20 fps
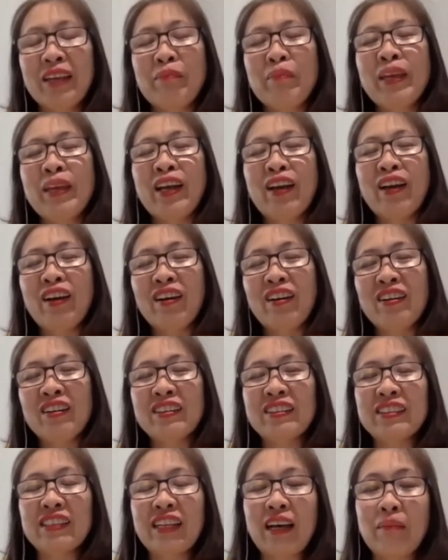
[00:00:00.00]
because
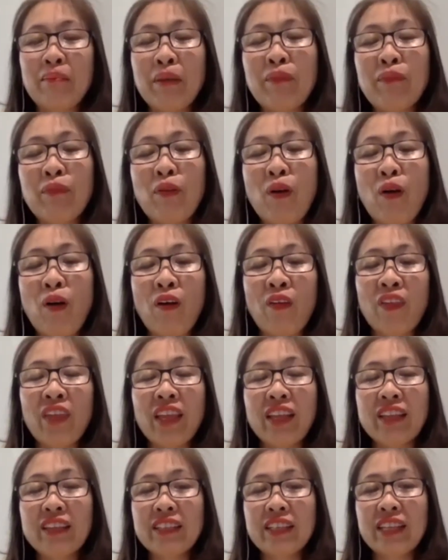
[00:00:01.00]
before the
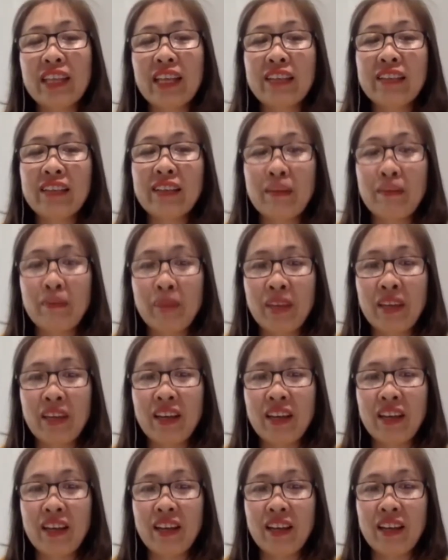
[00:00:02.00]
internet appeared,
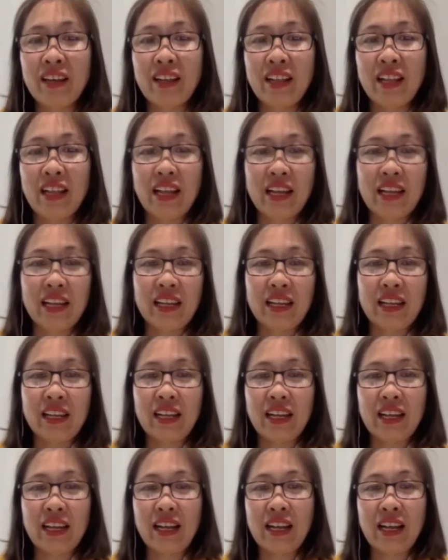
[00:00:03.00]
I
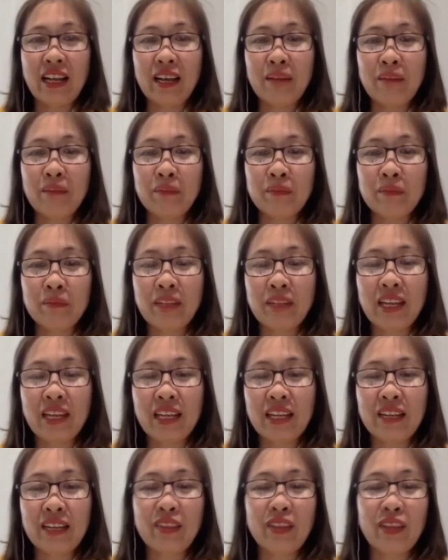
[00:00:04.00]
am
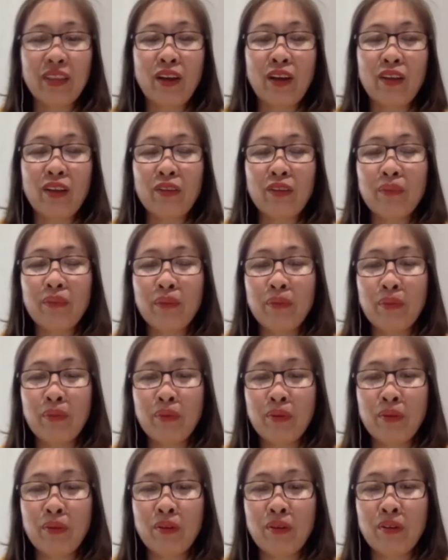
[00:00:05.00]
like the other
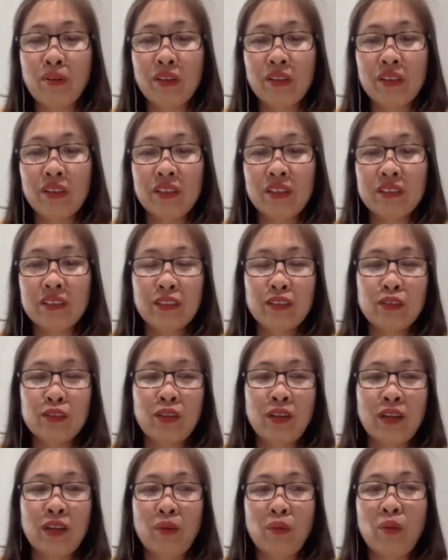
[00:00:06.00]
people, just
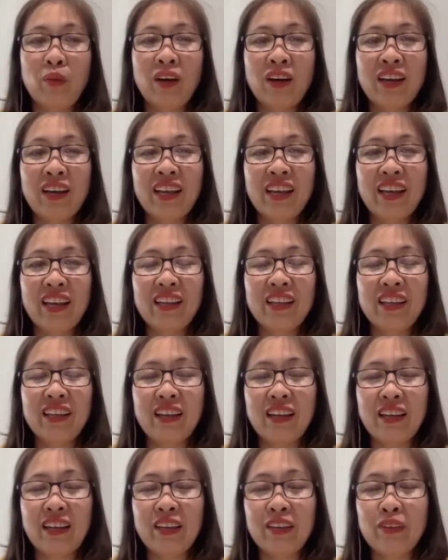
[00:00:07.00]
working
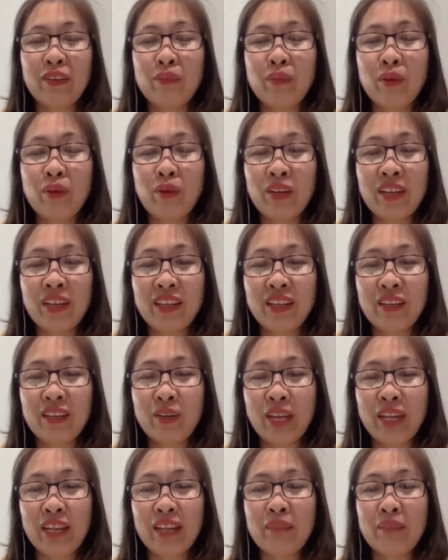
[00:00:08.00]
in the morning,
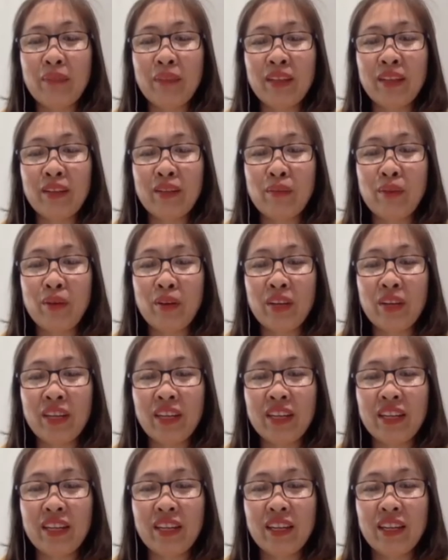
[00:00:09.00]
wake up in the
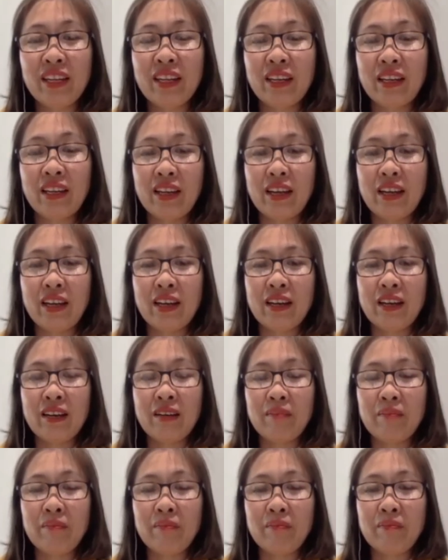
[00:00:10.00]
morning,
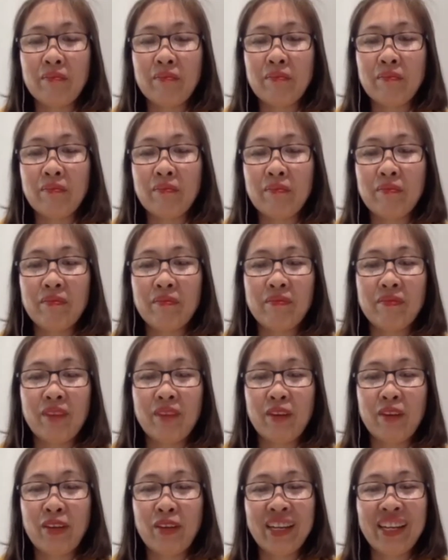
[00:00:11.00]

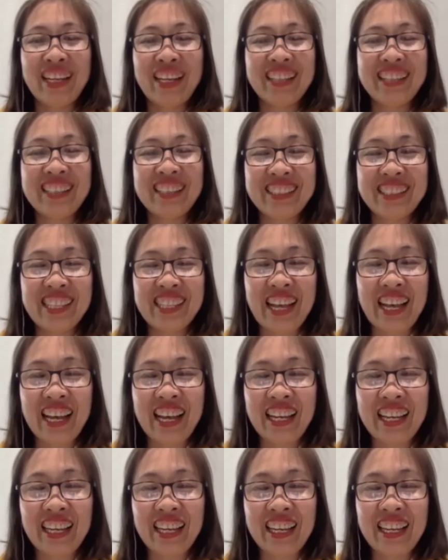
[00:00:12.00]
go in
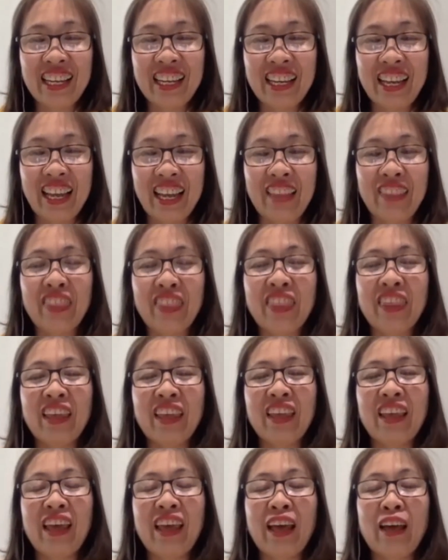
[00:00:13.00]
exercise, and
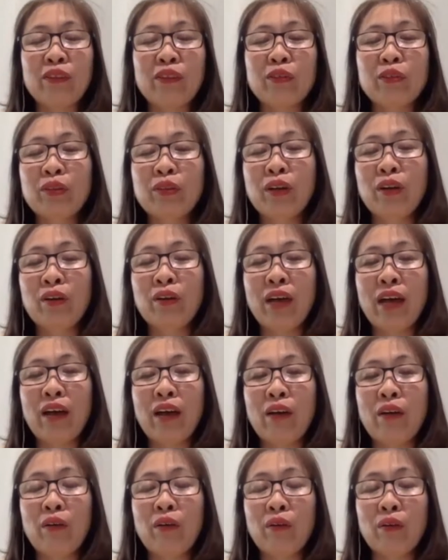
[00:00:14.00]
think how to go
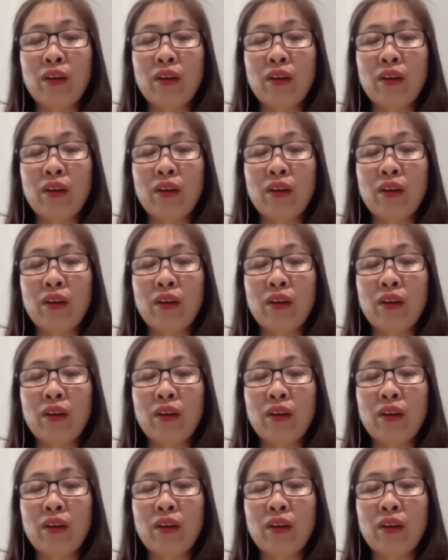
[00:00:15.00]
out